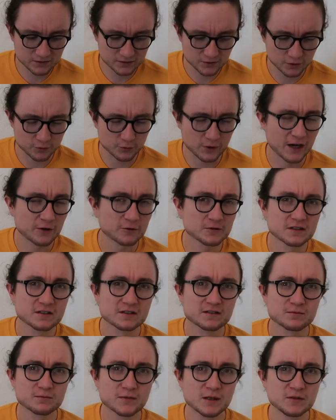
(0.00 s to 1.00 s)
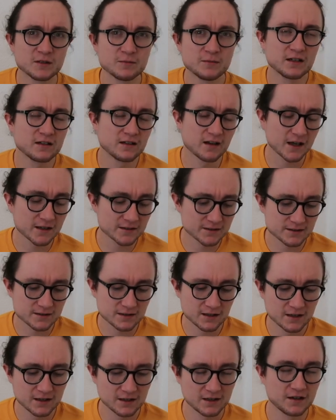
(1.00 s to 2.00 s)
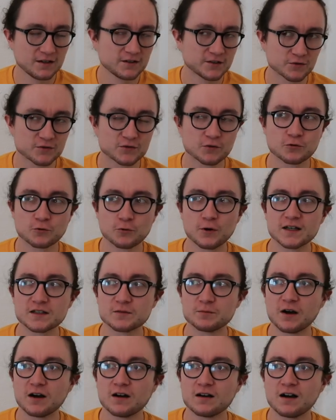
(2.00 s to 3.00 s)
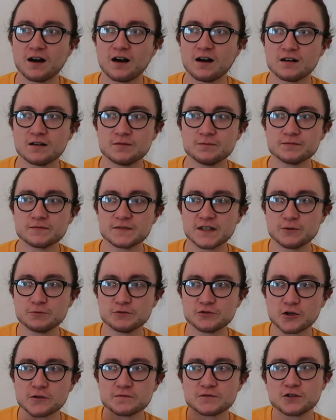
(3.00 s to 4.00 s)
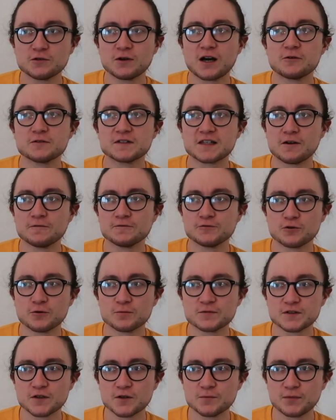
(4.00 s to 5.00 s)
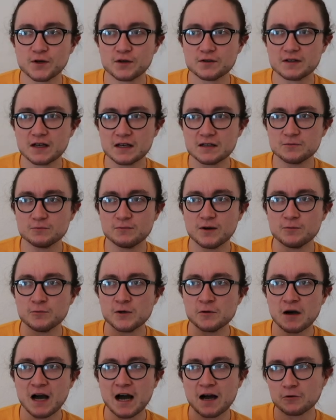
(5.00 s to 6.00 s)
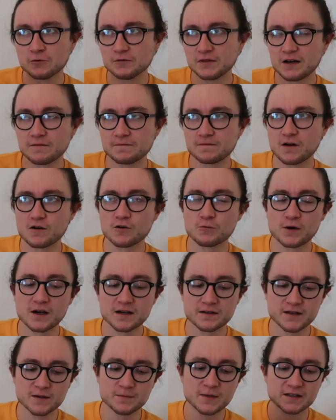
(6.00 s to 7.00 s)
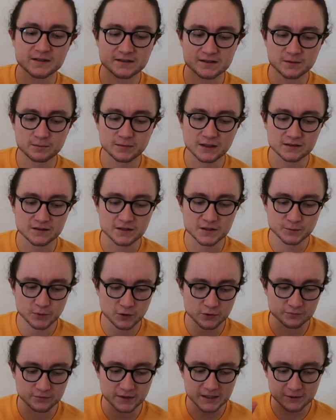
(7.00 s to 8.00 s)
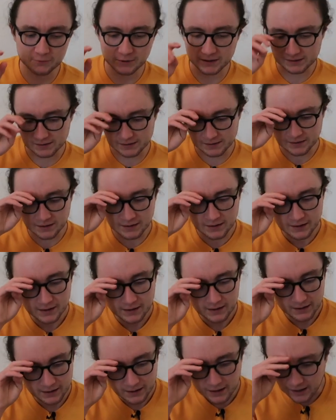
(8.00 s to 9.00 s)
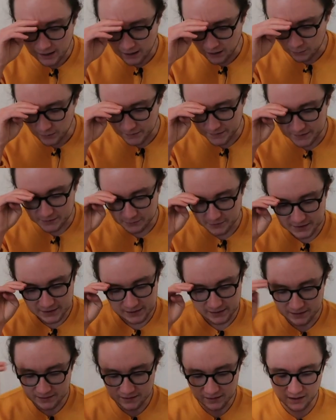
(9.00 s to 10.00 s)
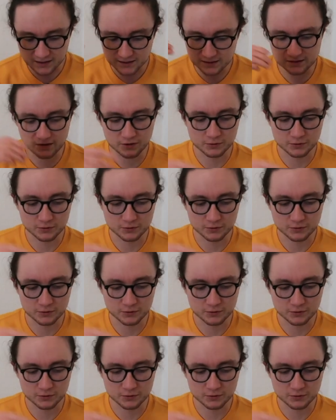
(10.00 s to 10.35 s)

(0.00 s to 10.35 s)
two hours, maybe a bit less. So it's not quick, but um, yeah, we drove two hours out of Tromsø, but then when we were out that far away, they basically picked a spot really quickly. Um, I think it was clear that like